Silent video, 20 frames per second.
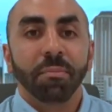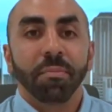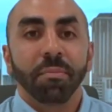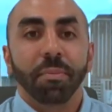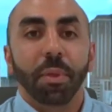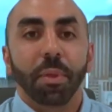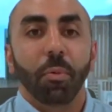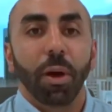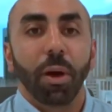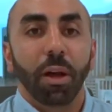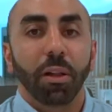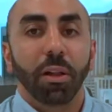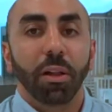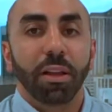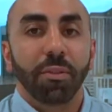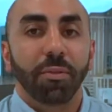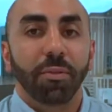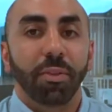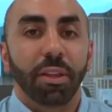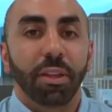Well,
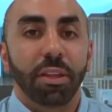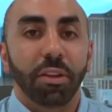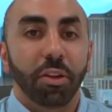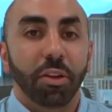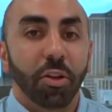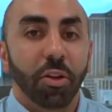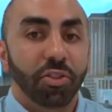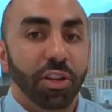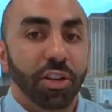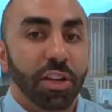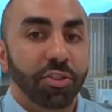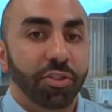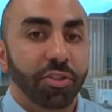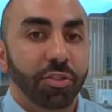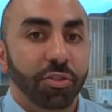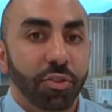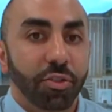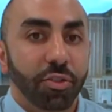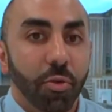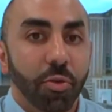if the negotiations
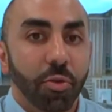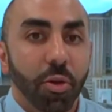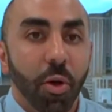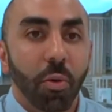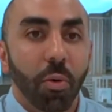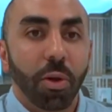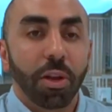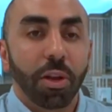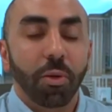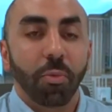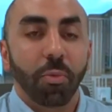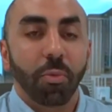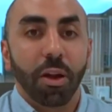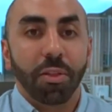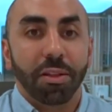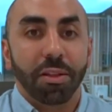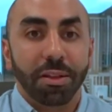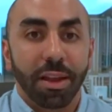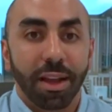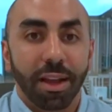don't go anywhere,
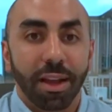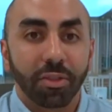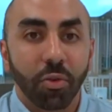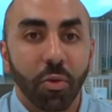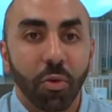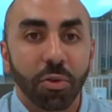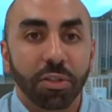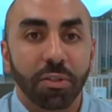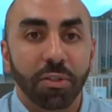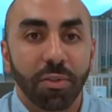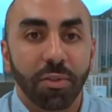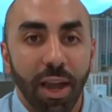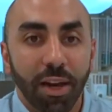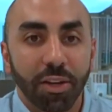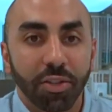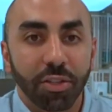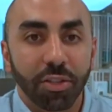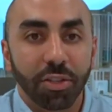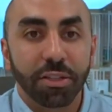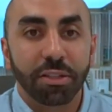the next course of
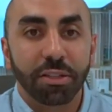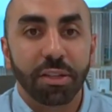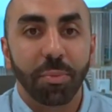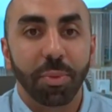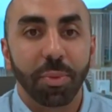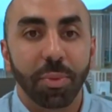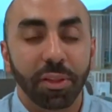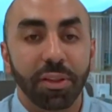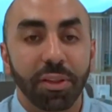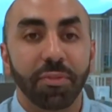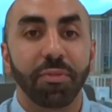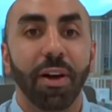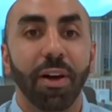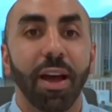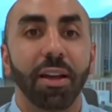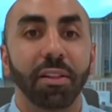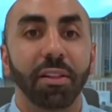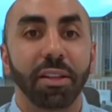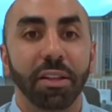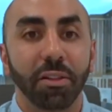action is typically
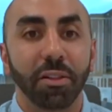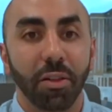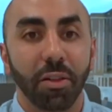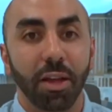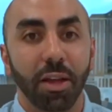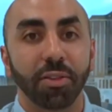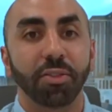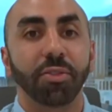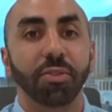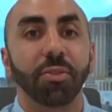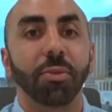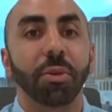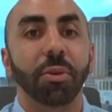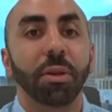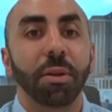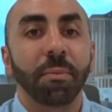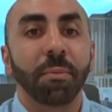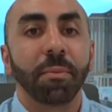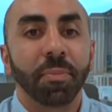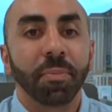filing a lawsuit
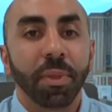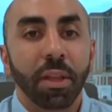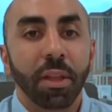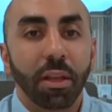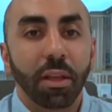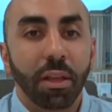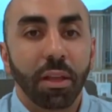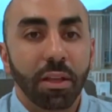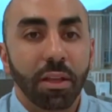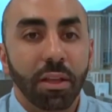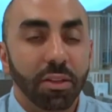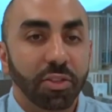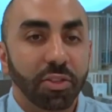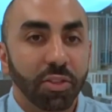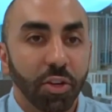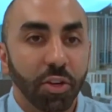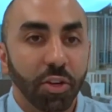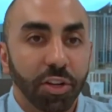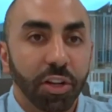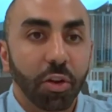in the
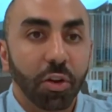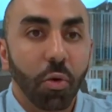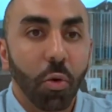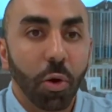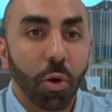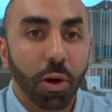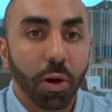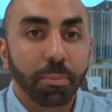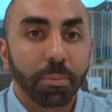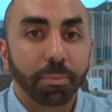circuit court.